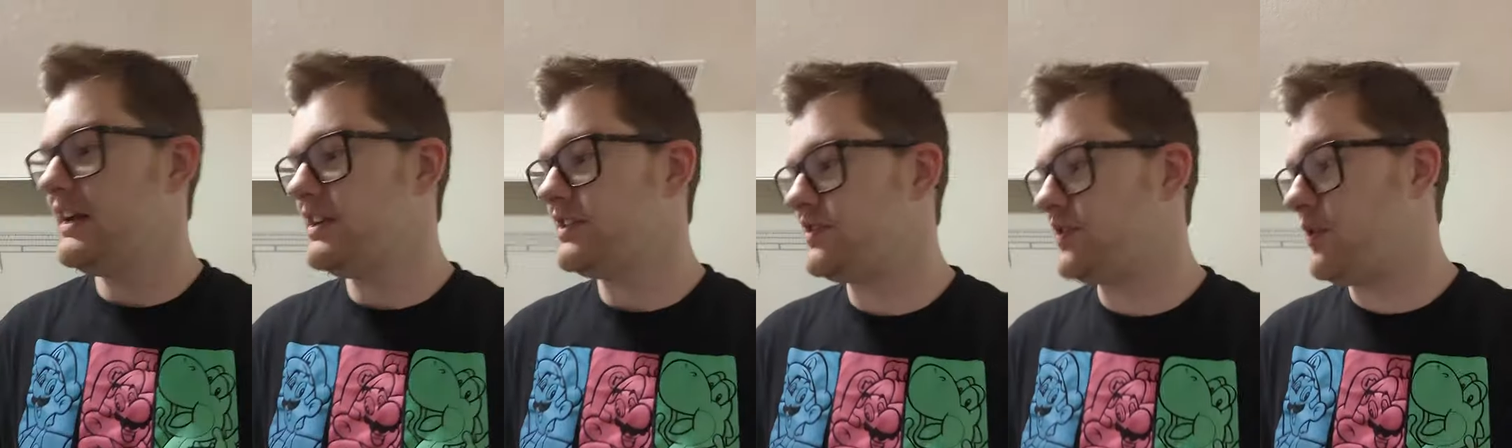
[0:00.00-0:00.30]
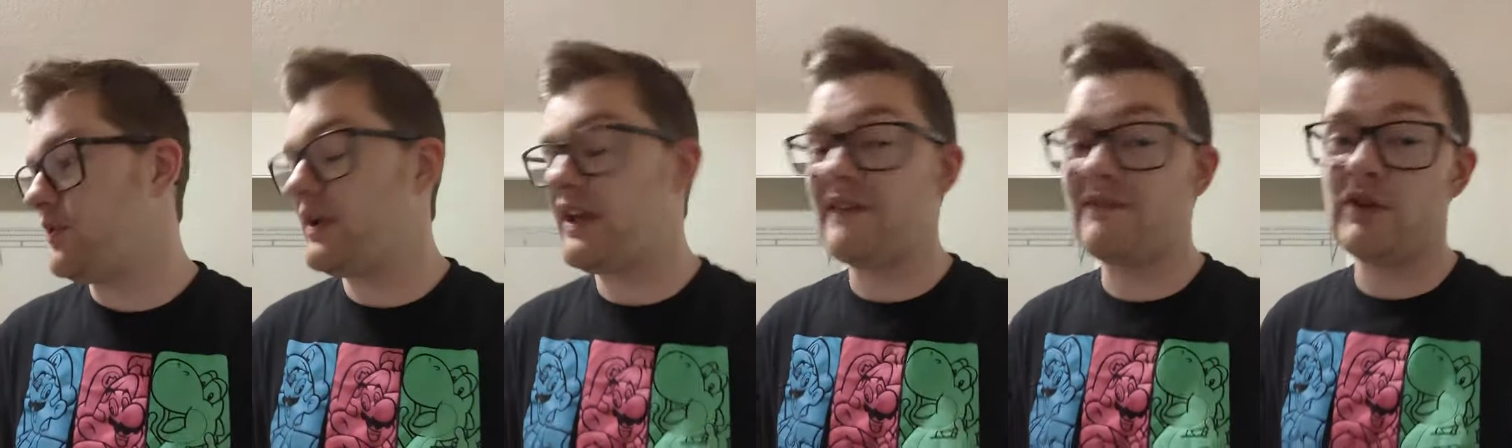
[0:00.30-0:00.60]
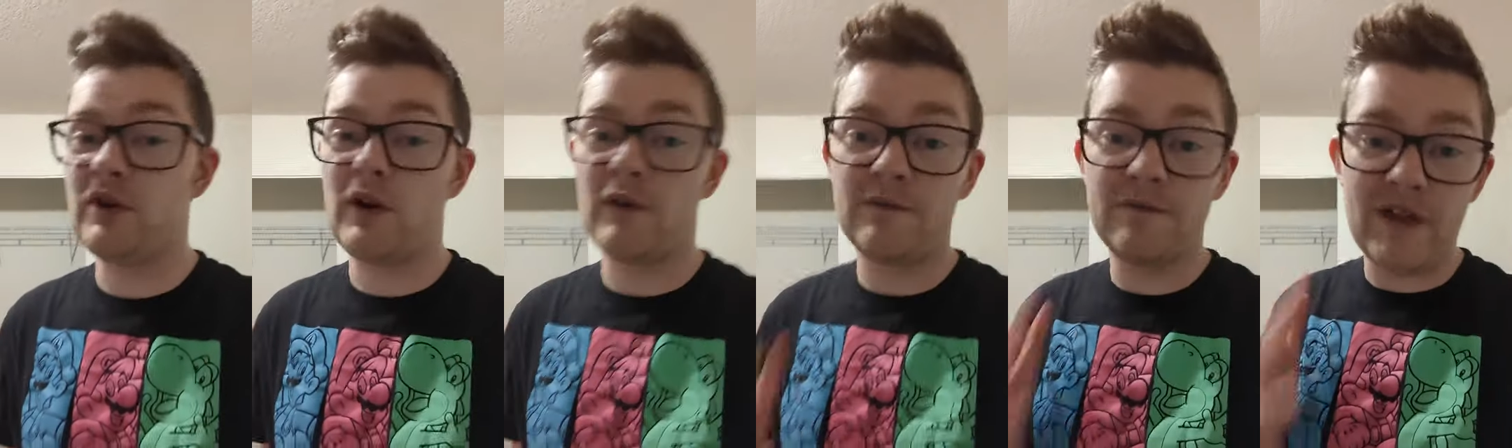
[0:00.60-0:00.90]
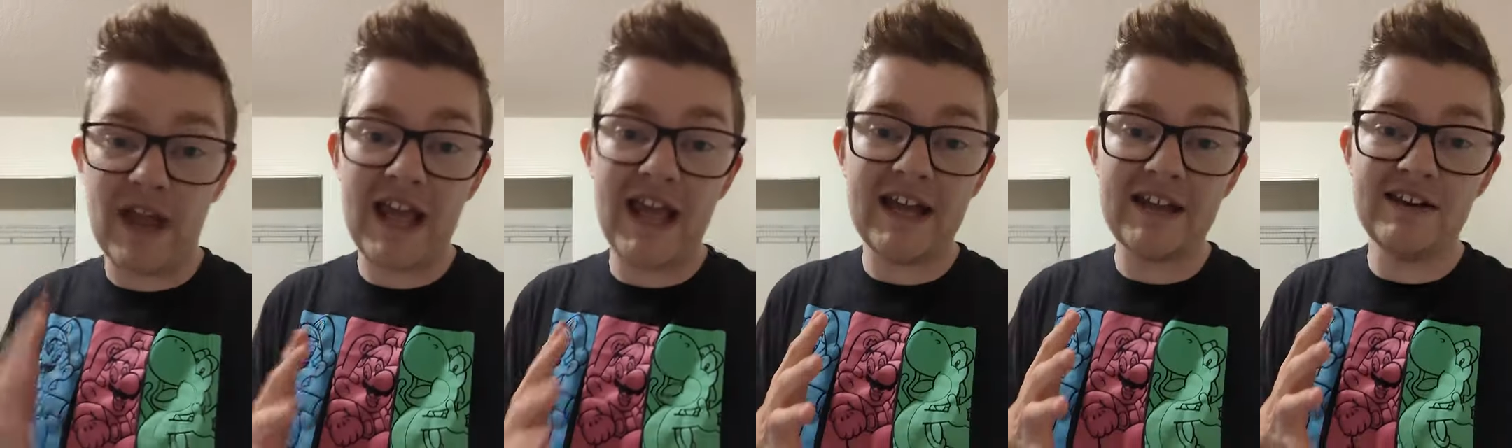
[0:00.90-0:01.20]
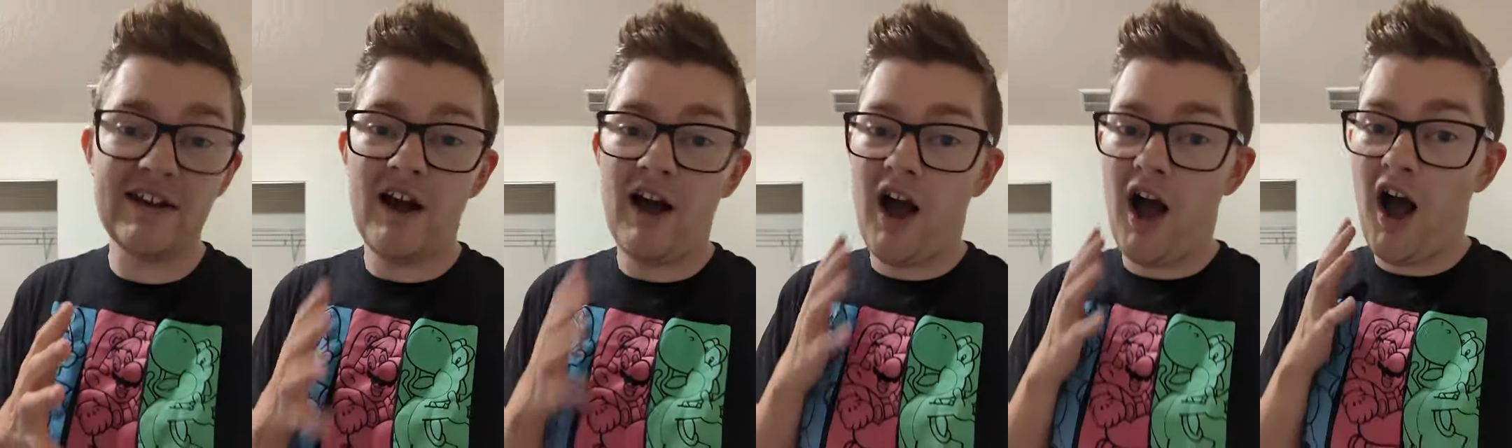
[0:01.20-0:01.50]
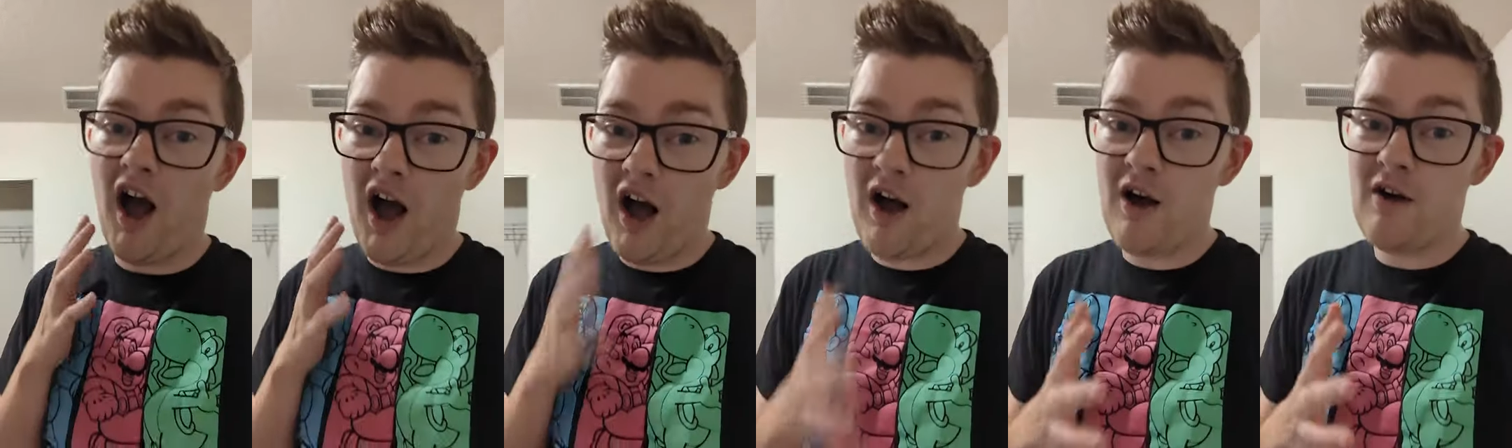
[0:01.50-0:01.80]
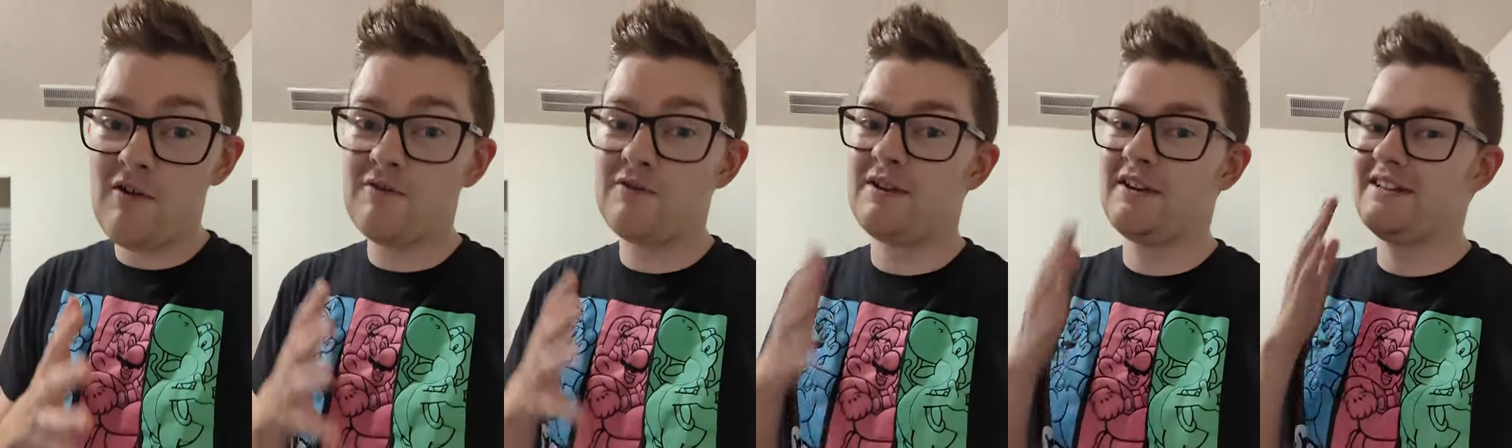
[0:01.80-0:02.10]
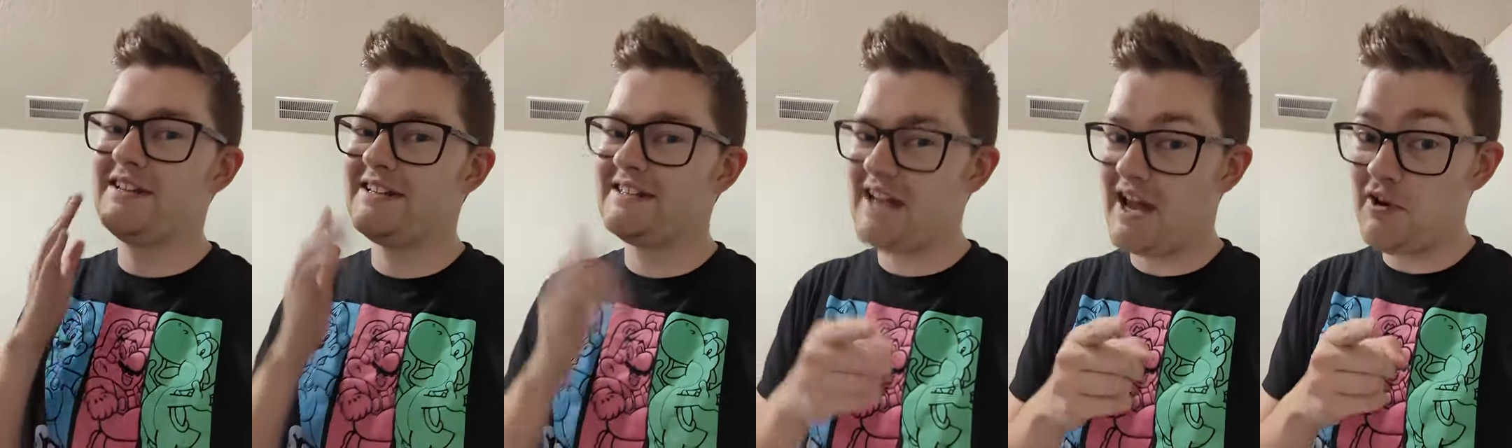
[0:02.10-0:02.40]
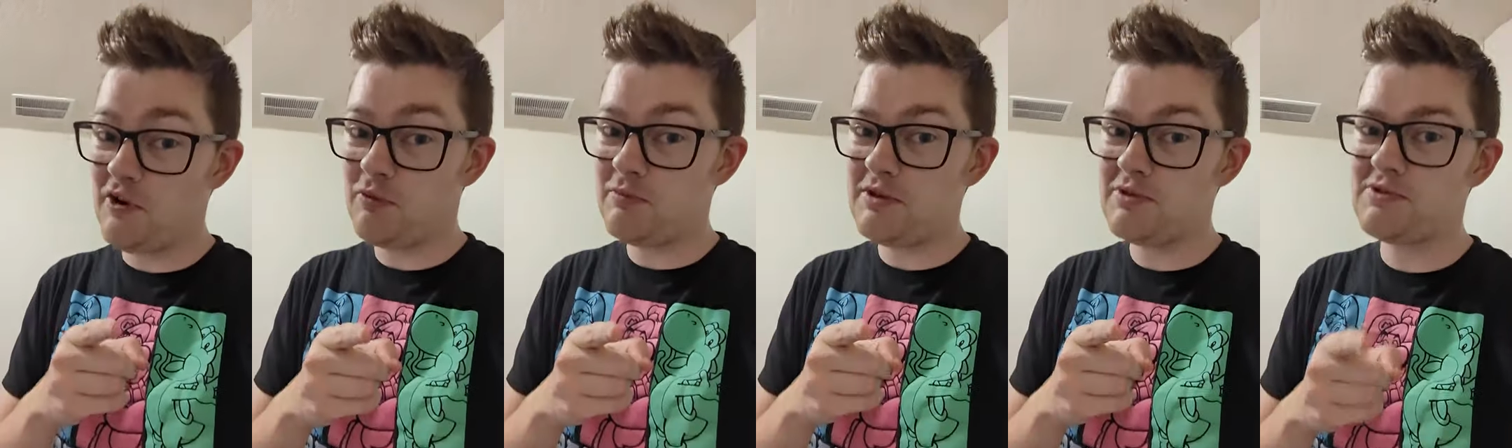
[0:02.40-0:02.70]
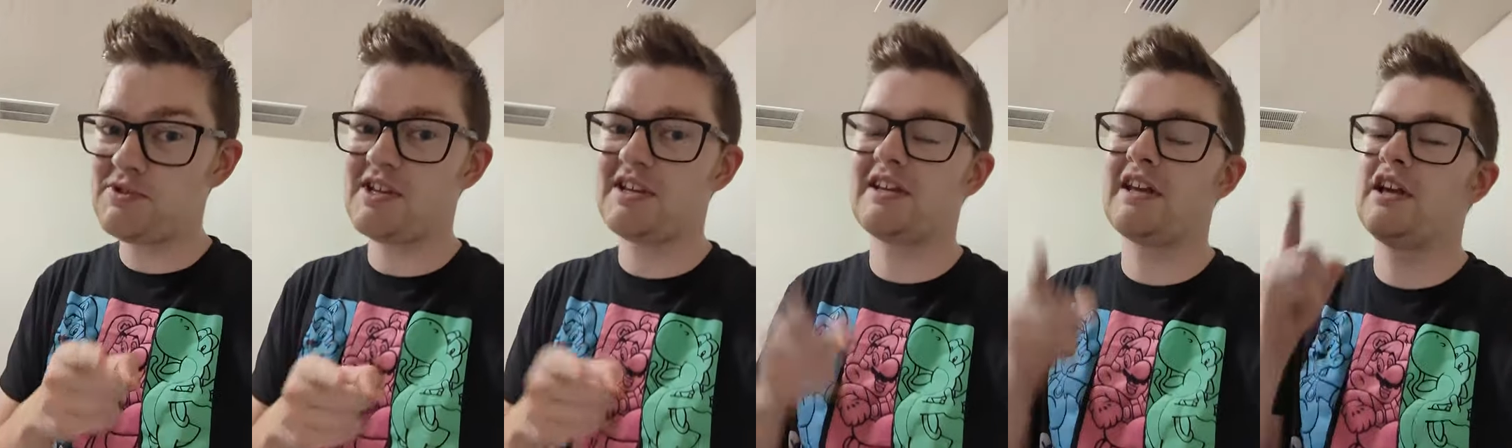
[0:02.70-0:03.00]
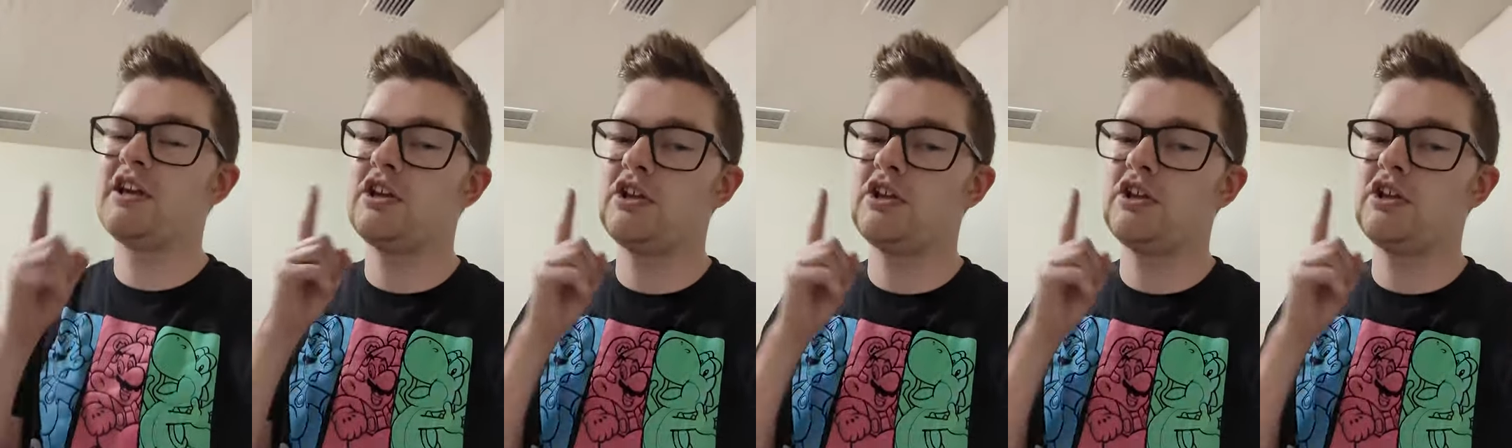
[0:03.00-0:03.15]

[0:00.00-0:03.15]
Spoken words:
So if you're a fan of Nintendo music,